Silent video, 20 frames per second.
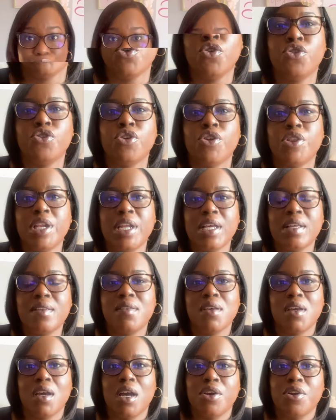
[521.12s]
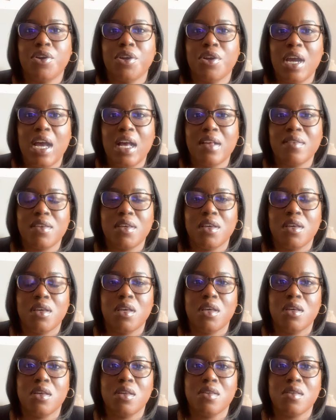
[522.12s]
So the next thing I know you're
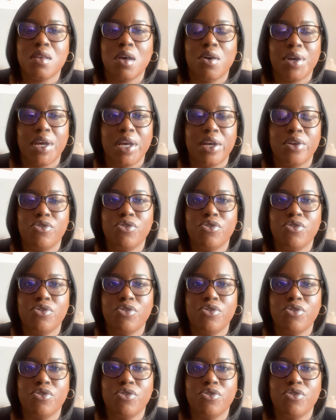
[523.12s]
asking is, okay,